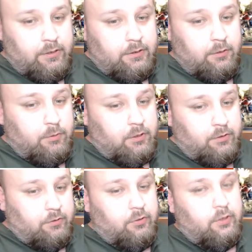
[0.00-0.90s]
Alien
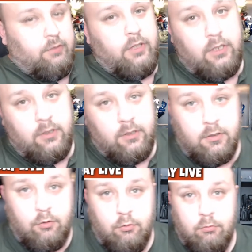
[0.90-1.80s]
because I still have the
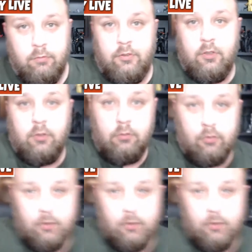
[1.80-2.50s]
Alien to review,